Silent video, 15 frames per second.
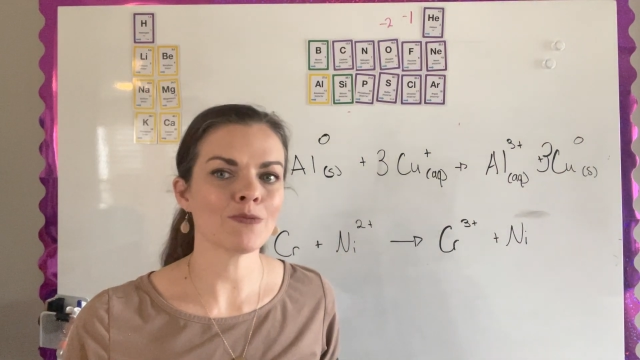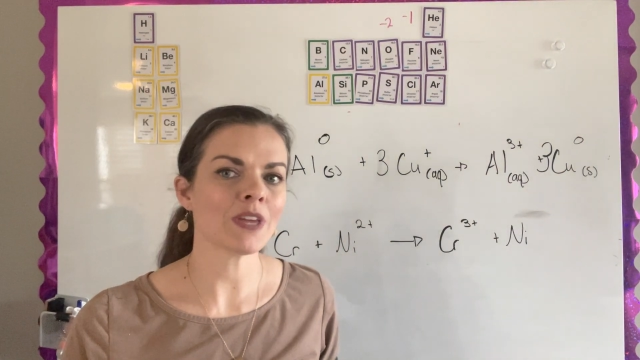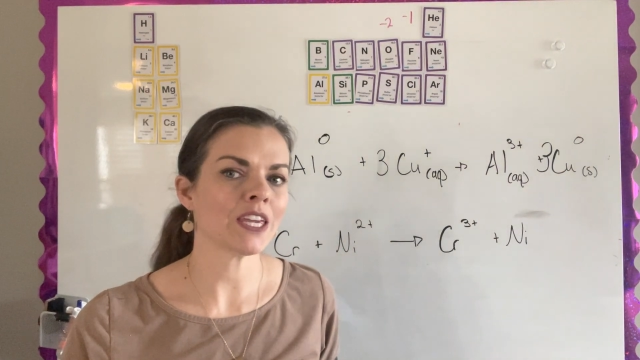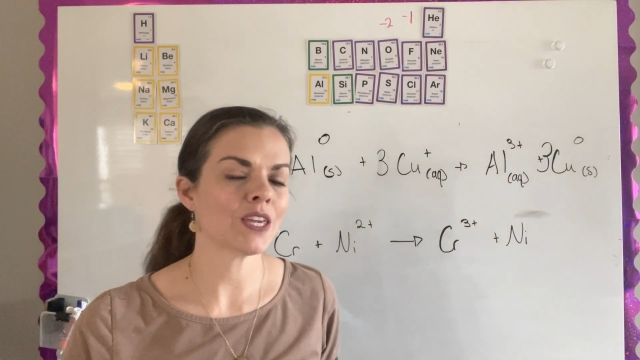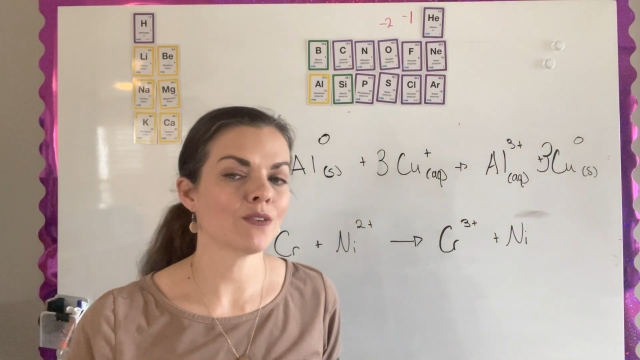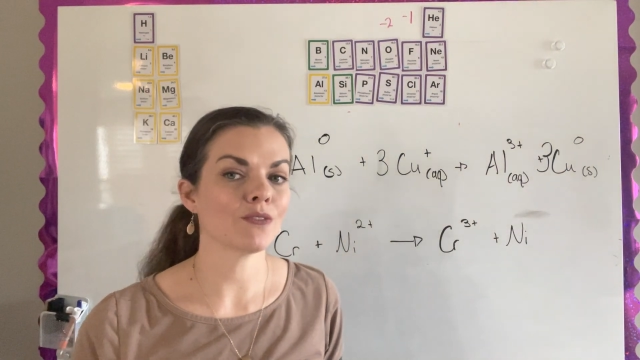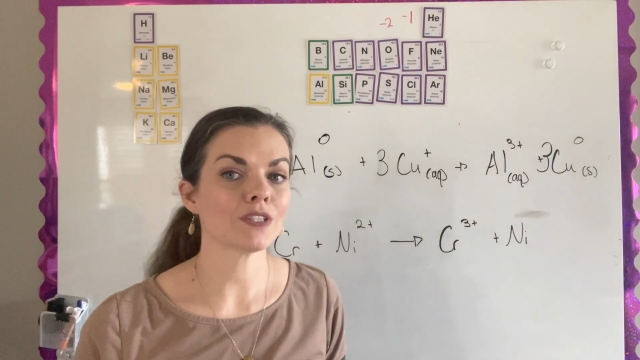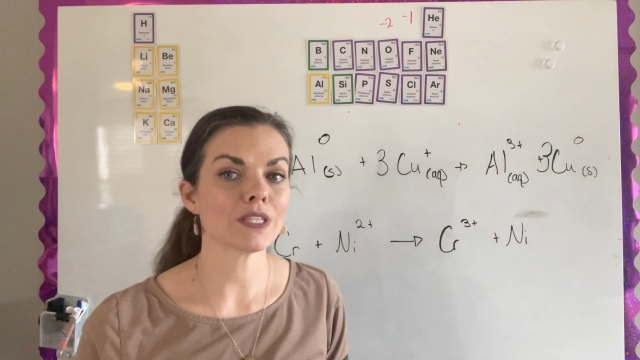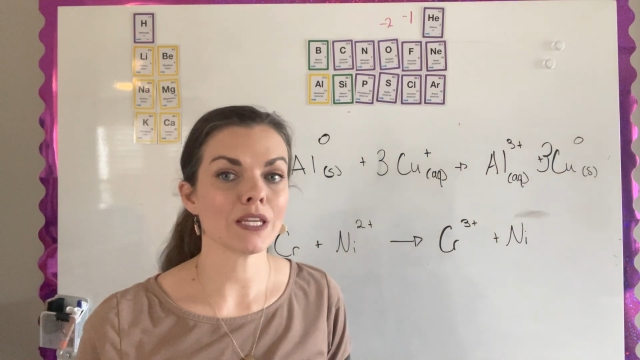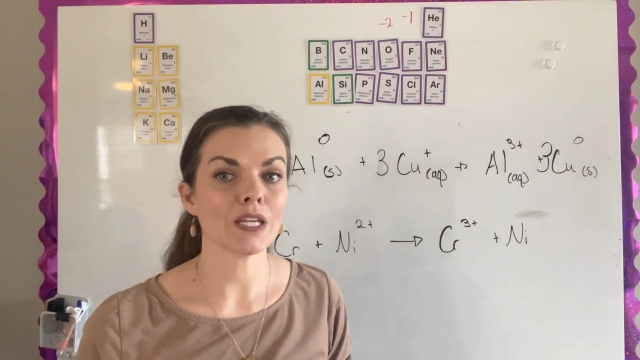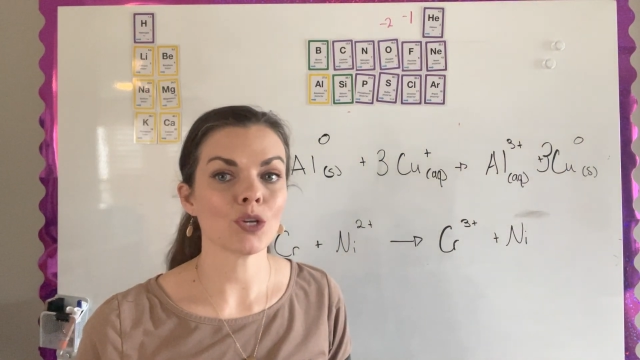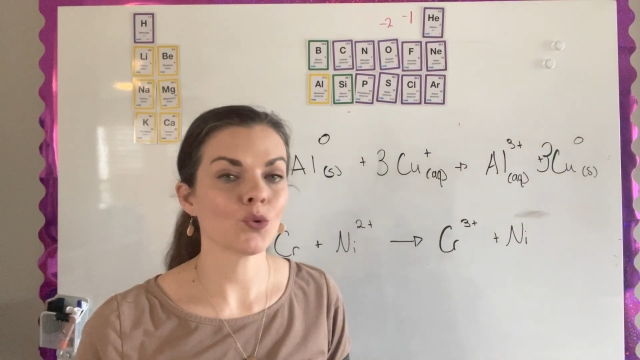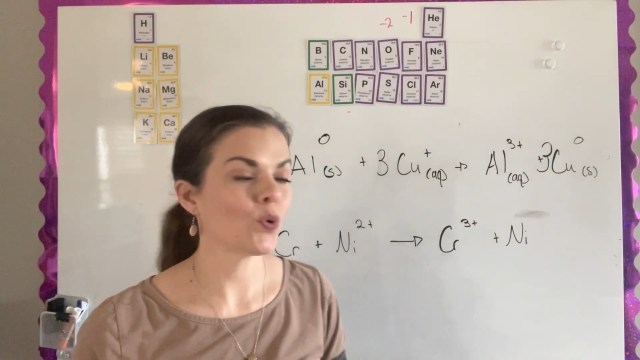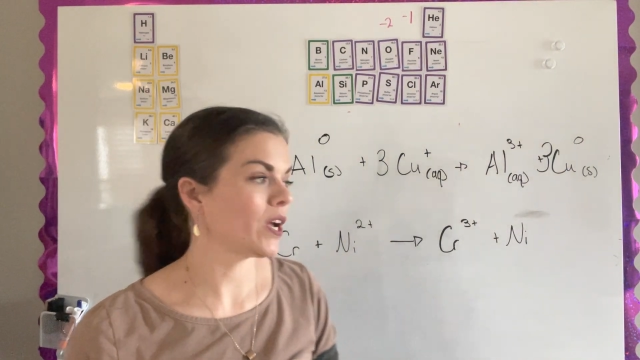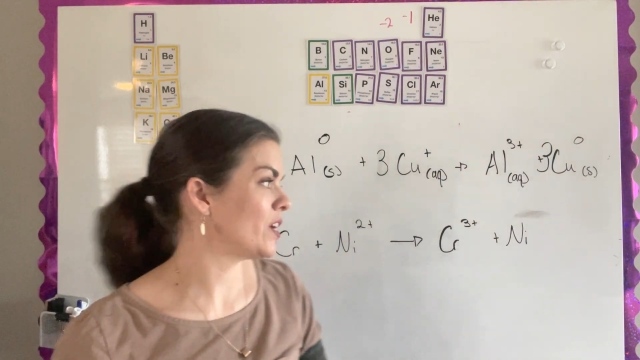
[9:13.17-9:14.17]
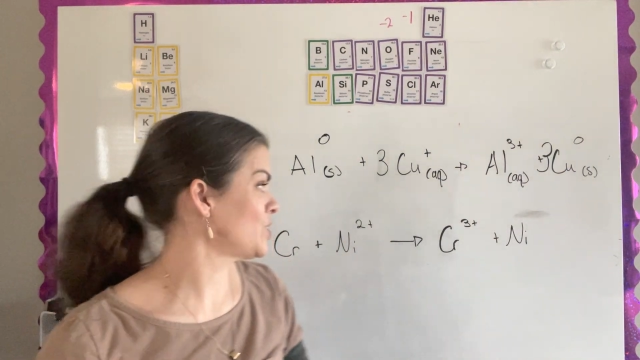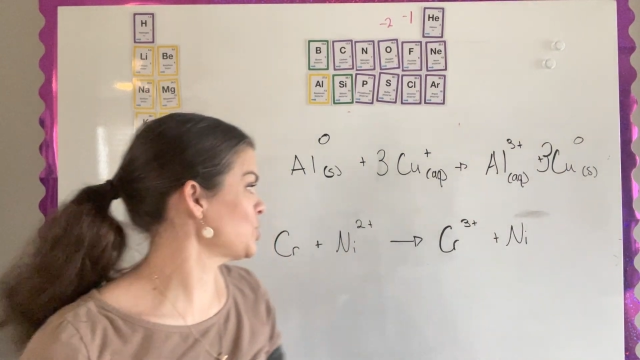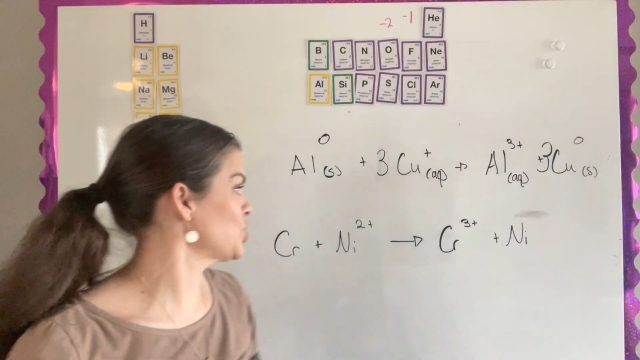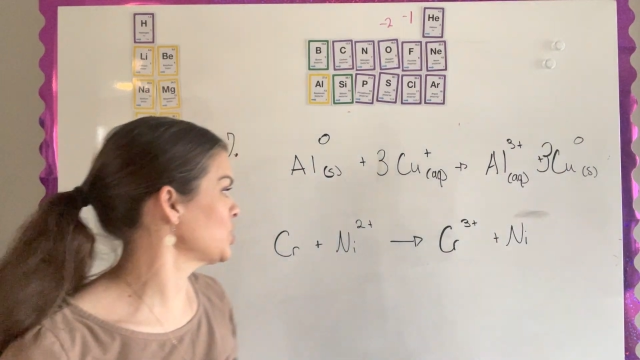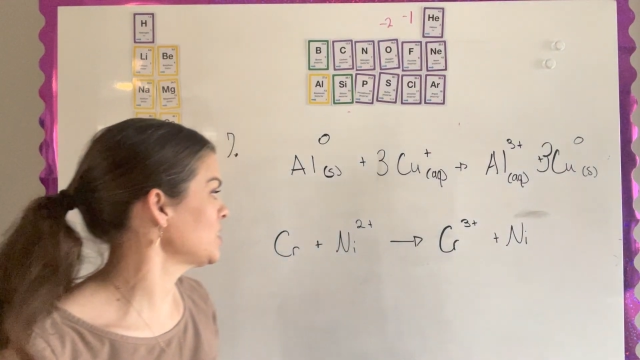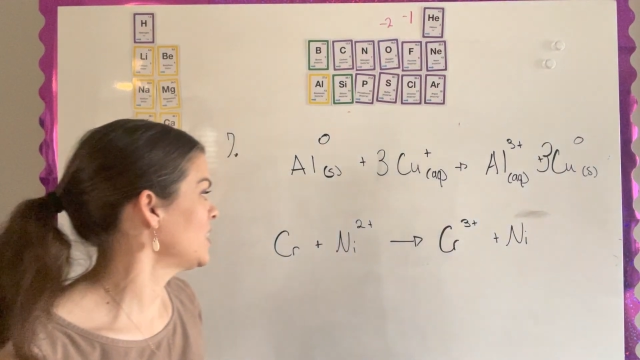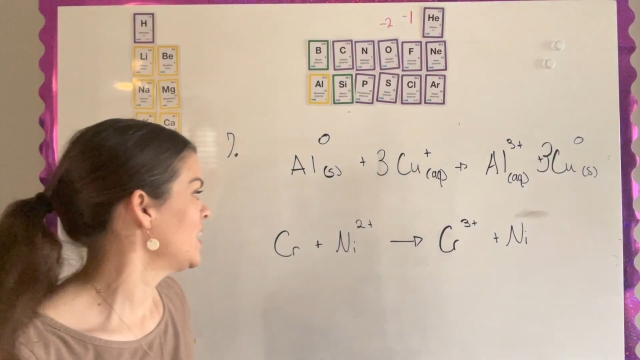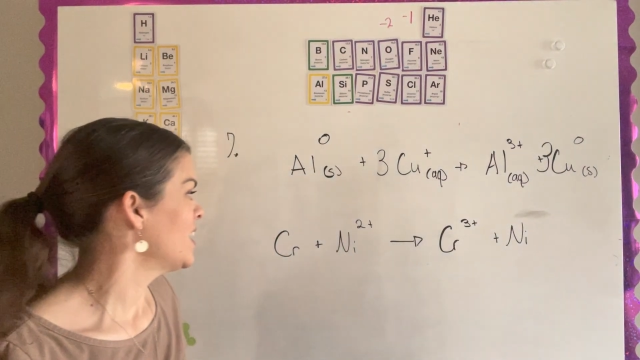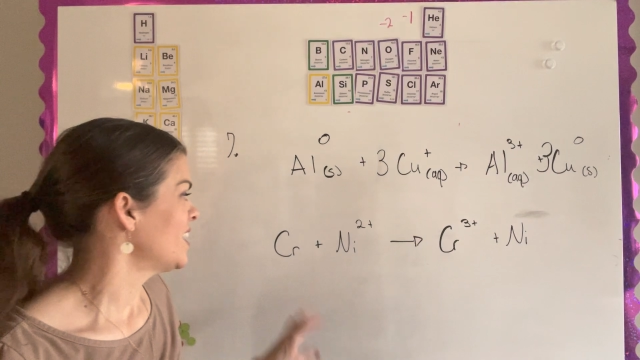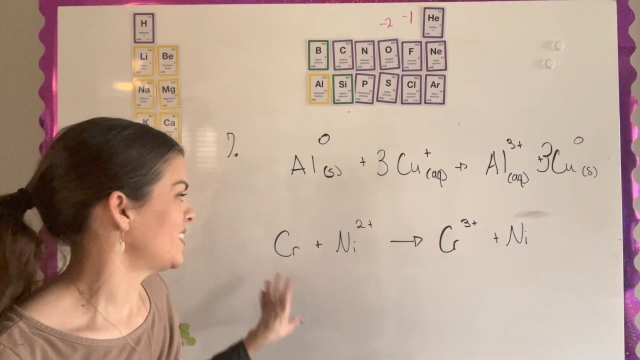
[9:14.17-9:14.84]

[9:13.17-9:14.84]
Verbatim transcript: They give us an equation.